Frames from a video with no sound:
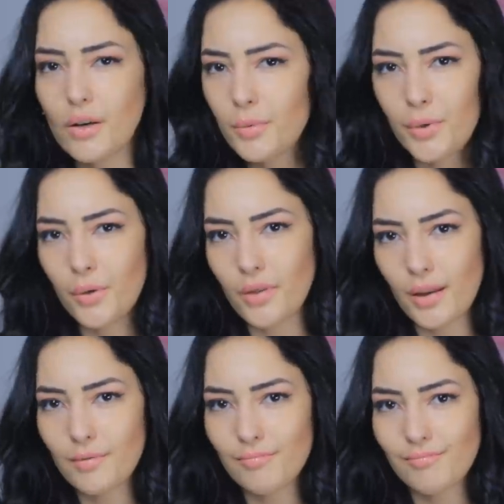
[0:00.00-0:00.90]
not a real
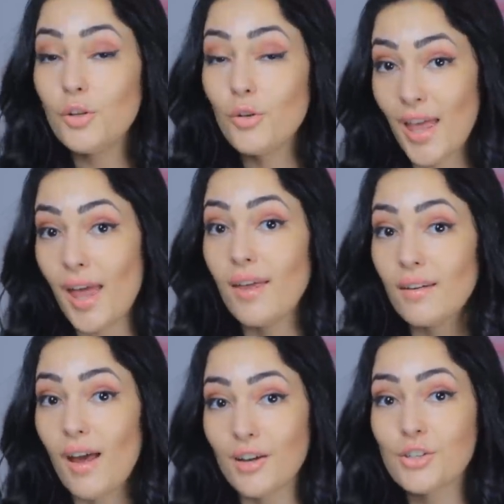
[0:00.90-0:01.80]
thing. You
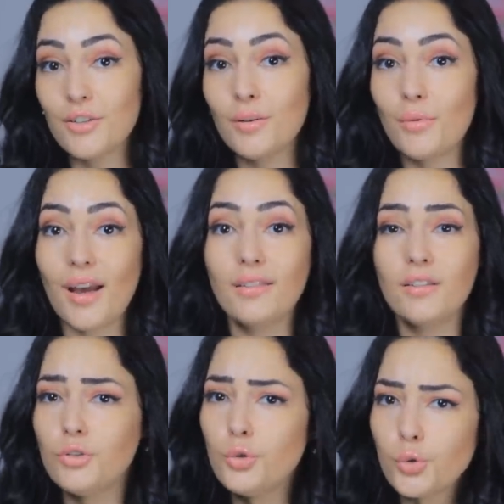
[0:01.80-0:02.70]
can actually write
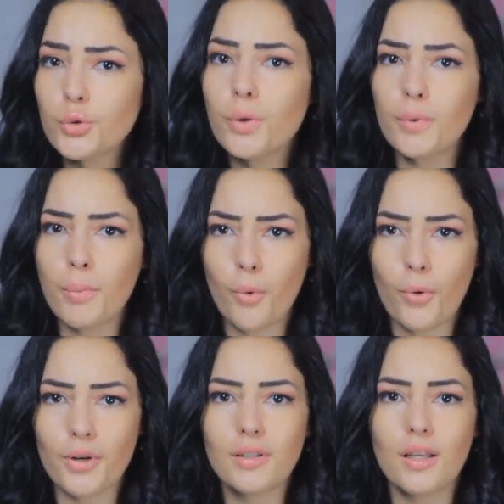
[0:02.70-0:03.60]
a neutral
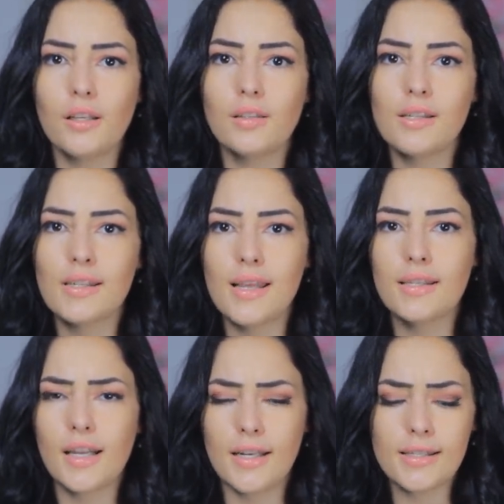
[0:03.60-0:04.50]
report in the sense
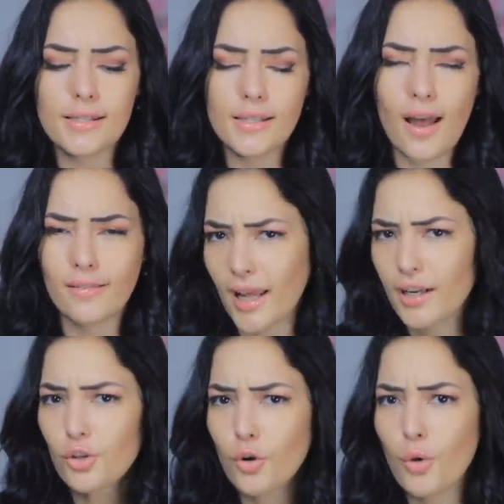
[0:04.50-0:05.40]
that it's a
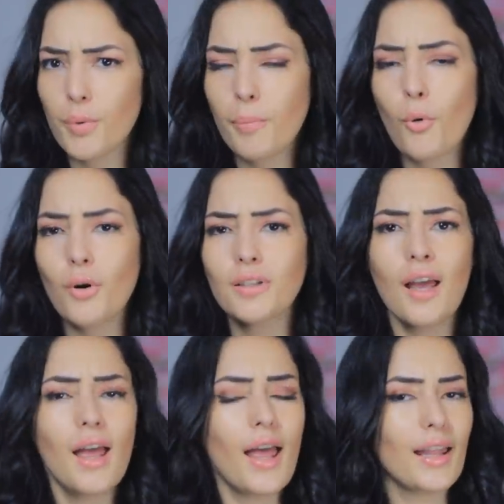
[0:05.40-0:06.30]
technical report,
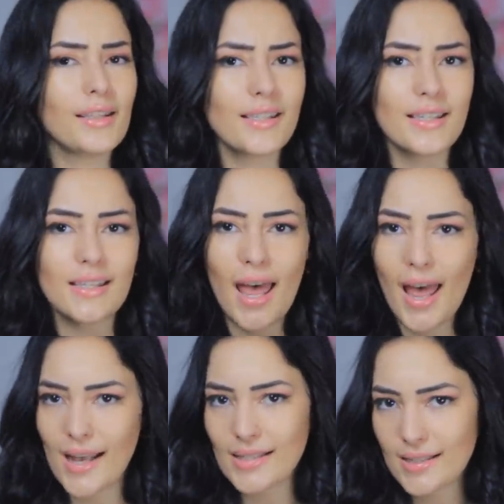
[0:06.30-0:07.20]
and this is
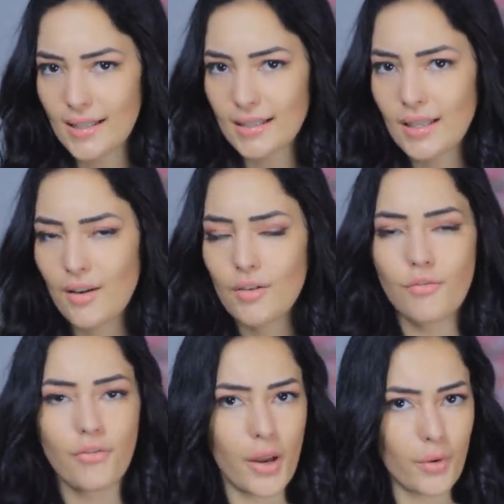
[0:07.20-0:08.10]
excellent,
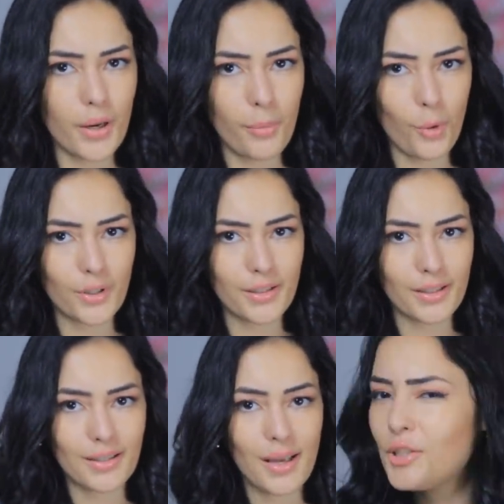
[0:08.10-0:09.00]
very
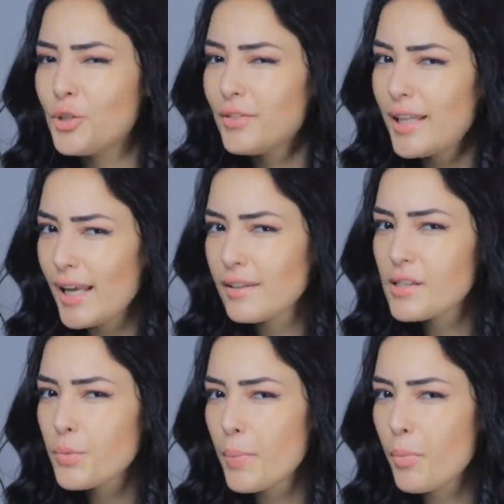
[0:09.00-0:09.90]
important. But to take
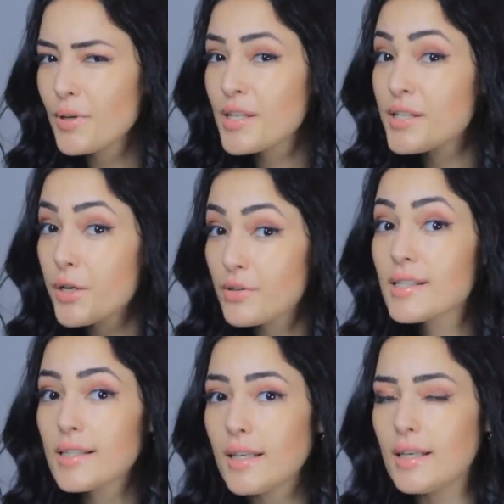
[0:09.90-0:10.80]
this report
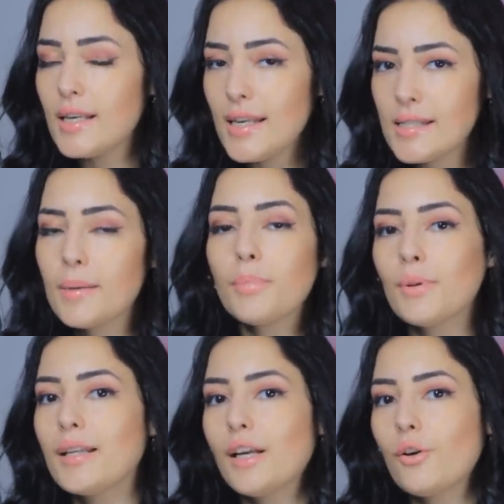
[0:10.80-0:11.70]
seriously is a
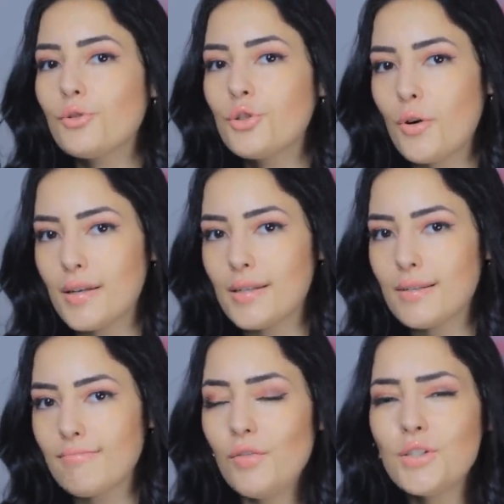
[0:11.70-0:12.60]
political
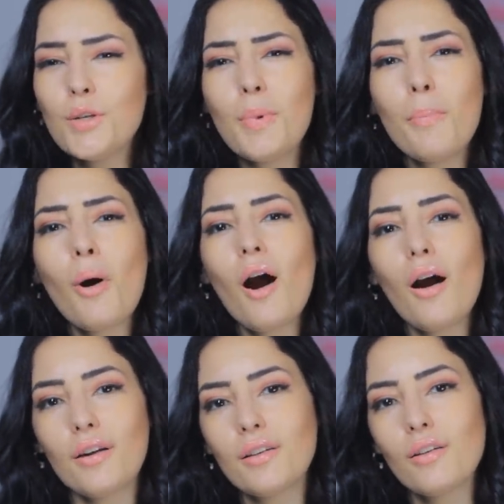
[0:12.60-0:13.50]
choice. Even to be
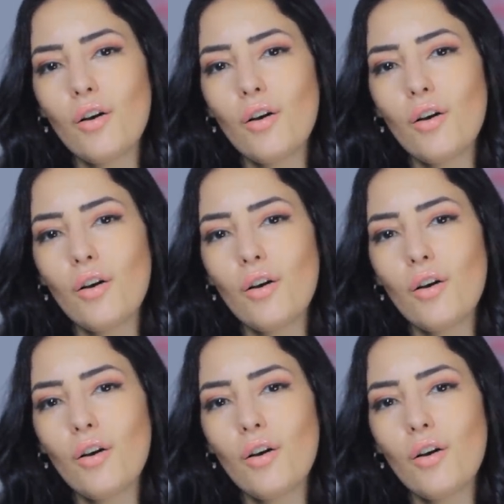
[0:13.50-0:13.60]
part